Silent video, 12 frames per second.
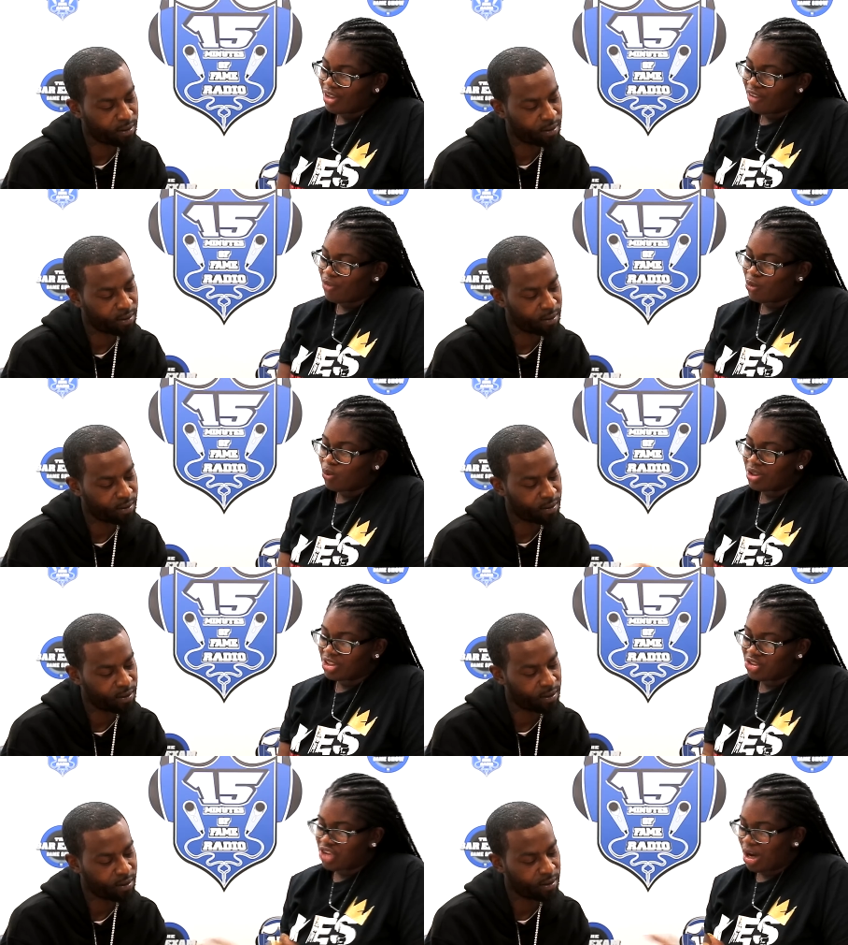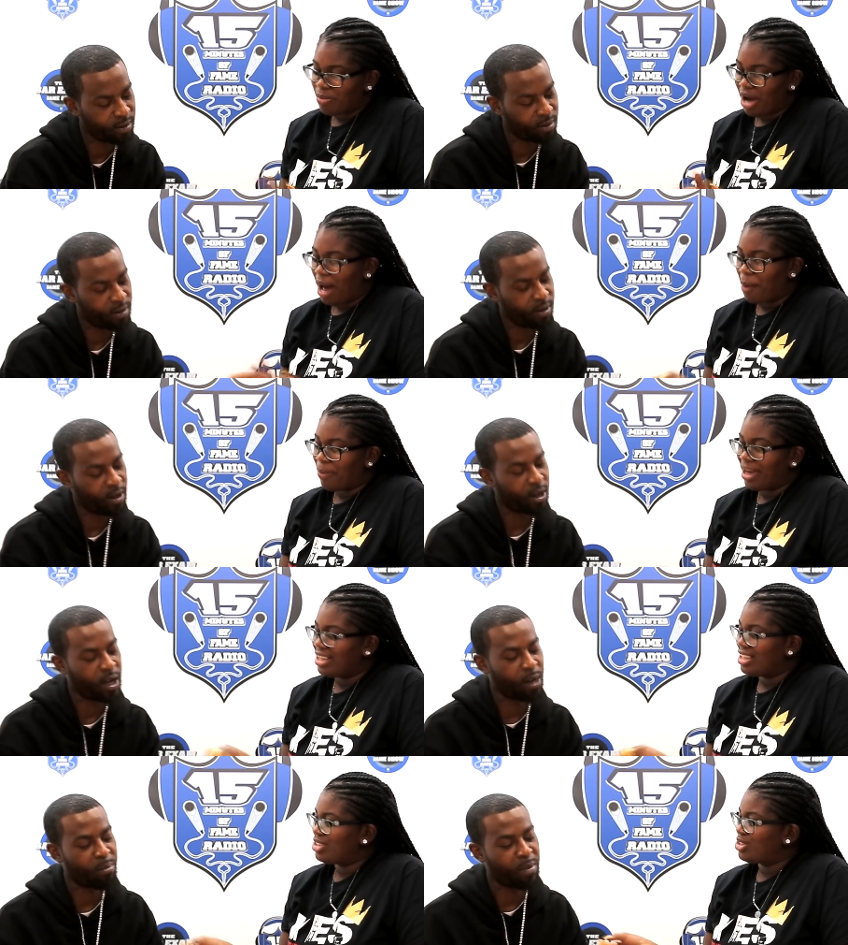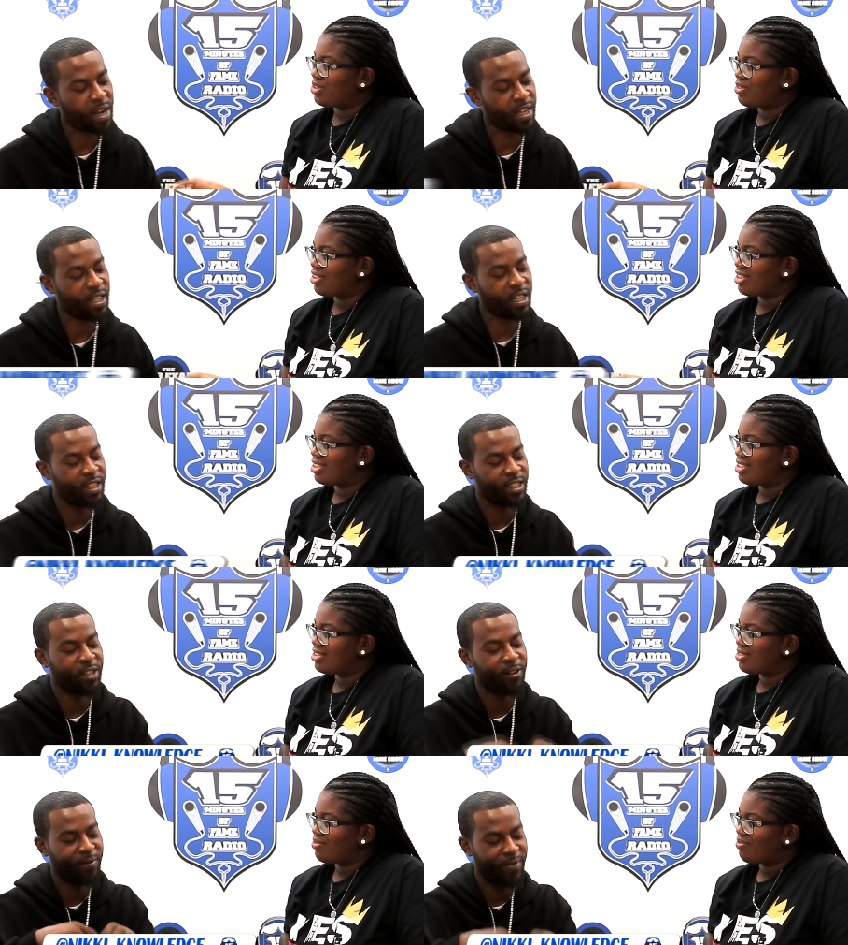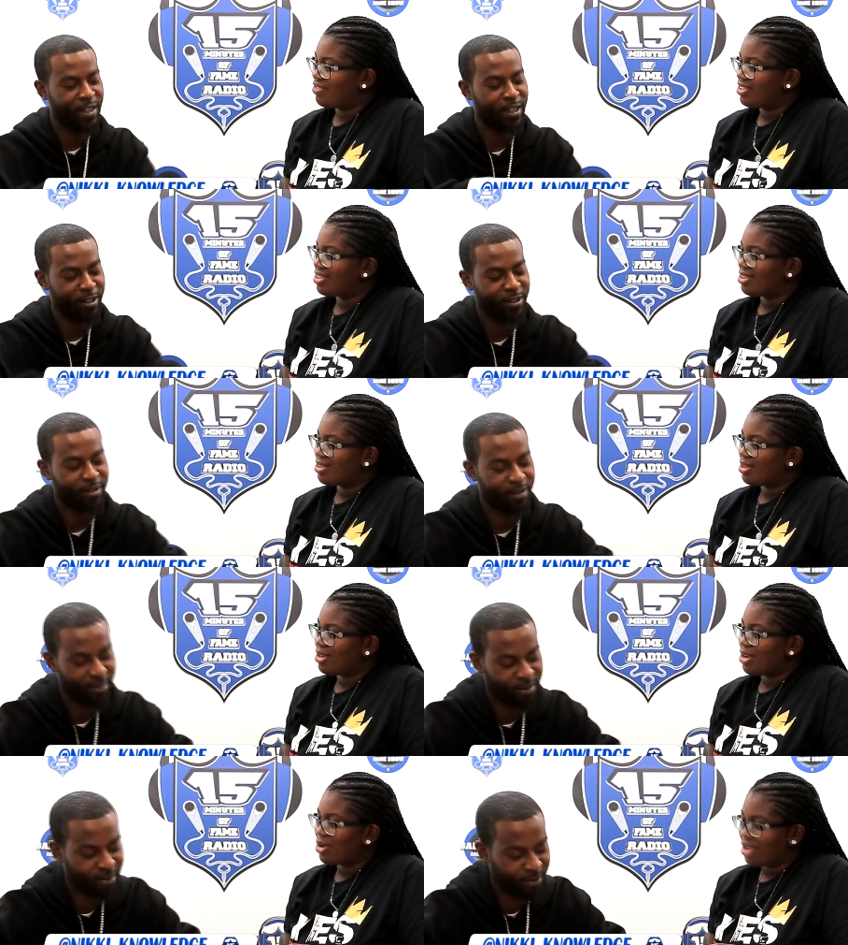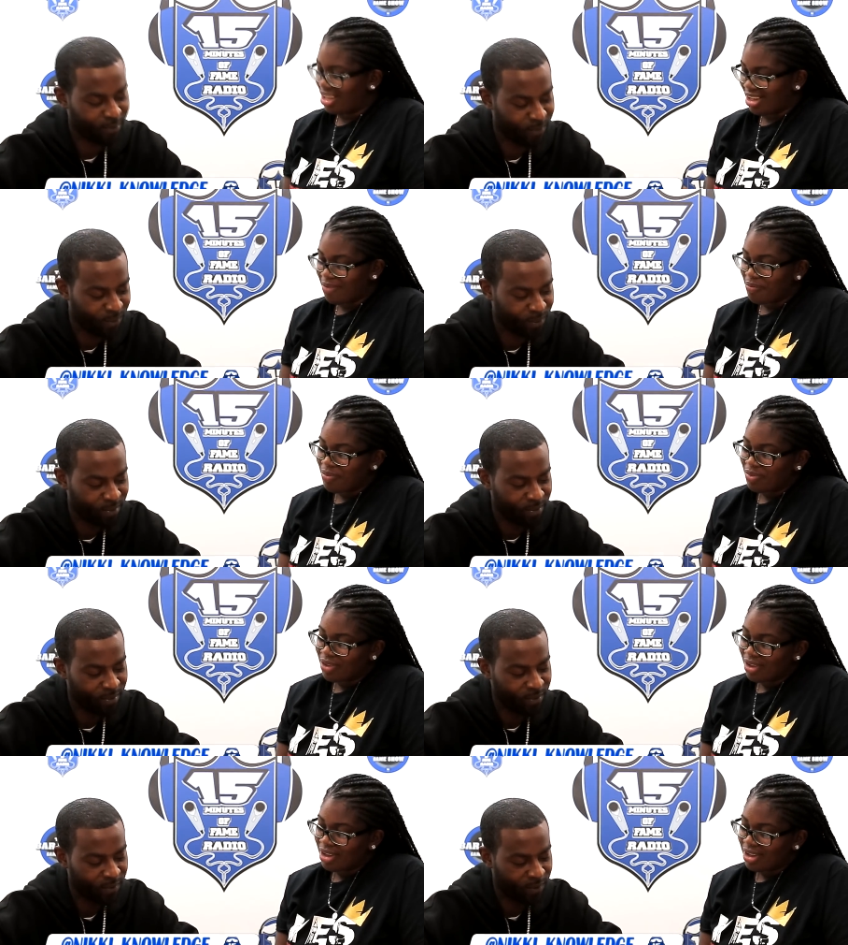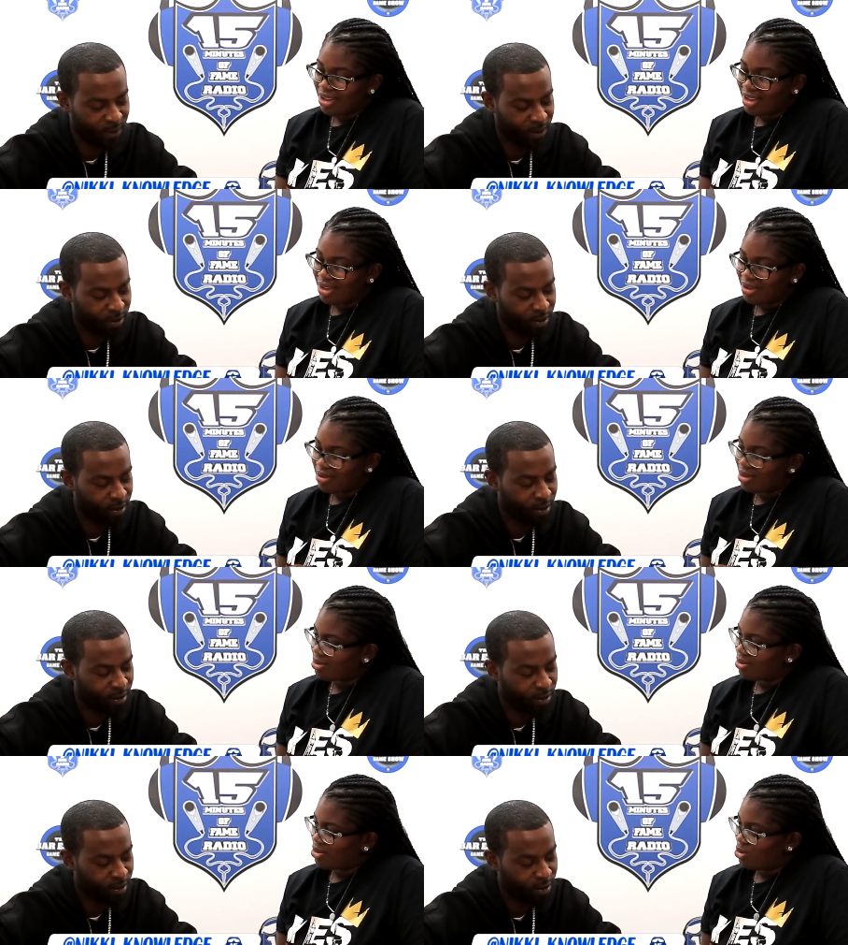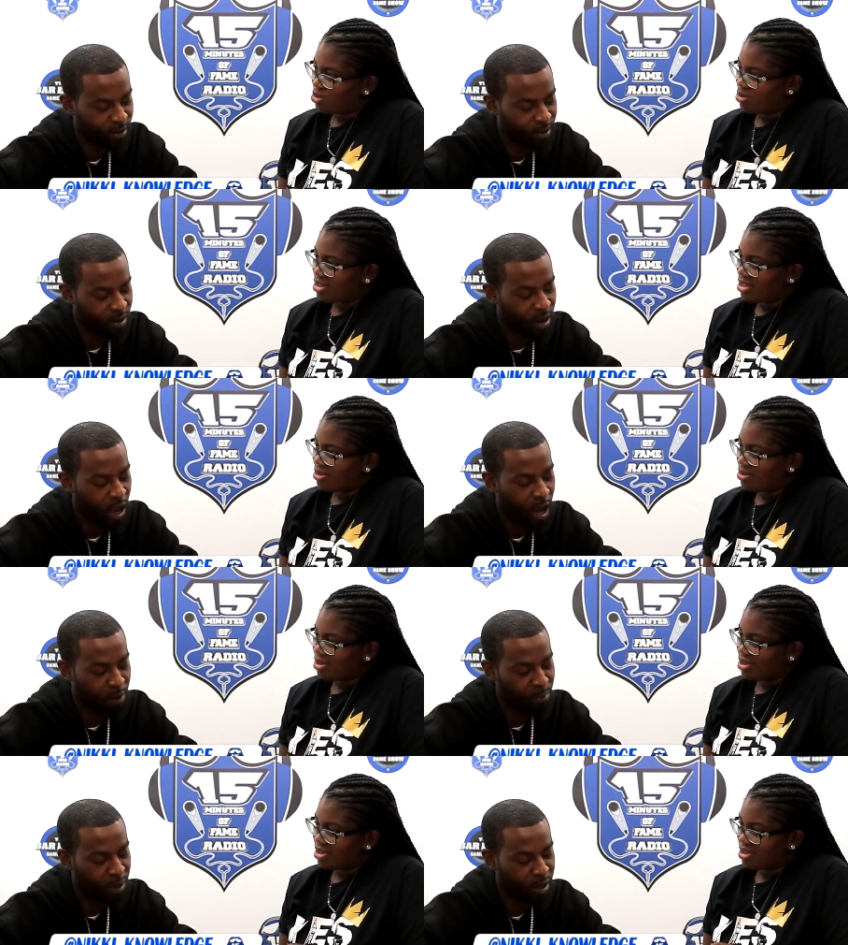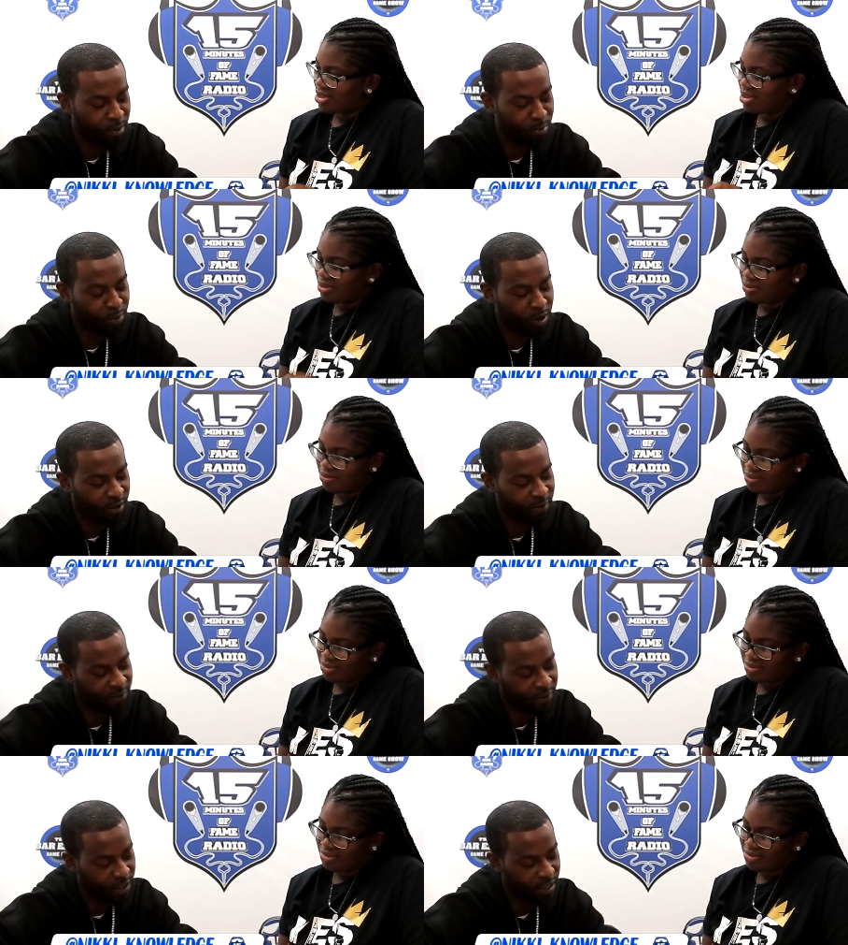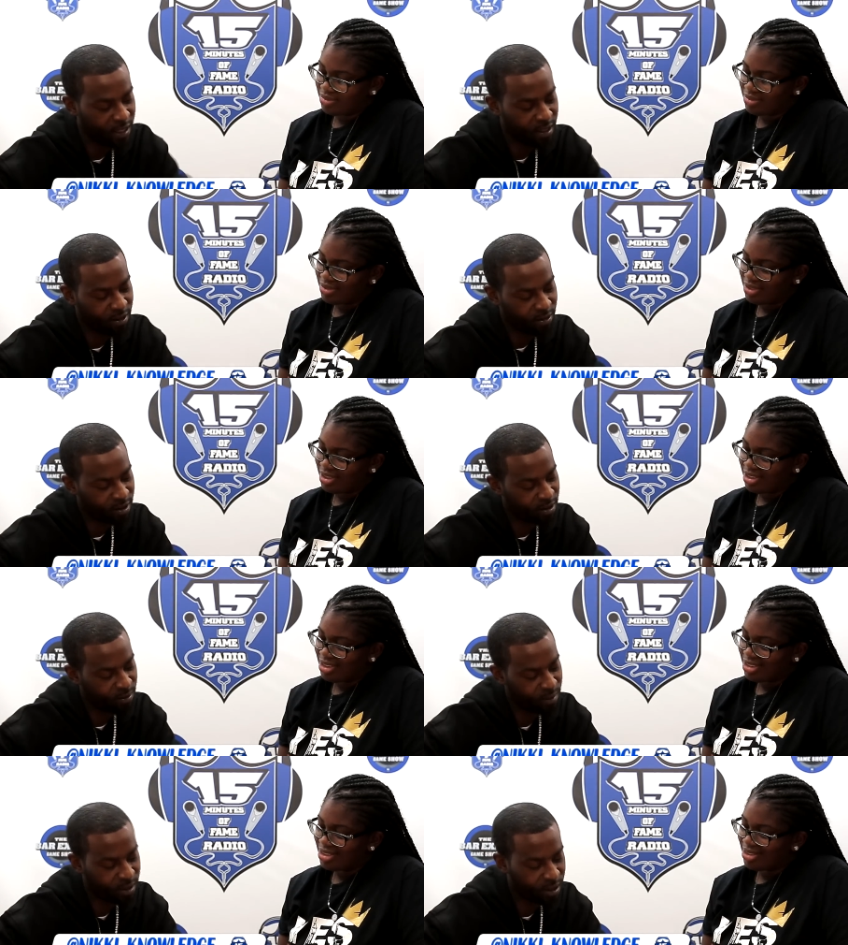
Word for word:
Speaker 1: if you want the drama, I might I
Speaker 2: inter might intervene.
Speaker 1: Okay. You was about to
Speaker 2: keep I'll on. Make a buck fifty. Hold on, let's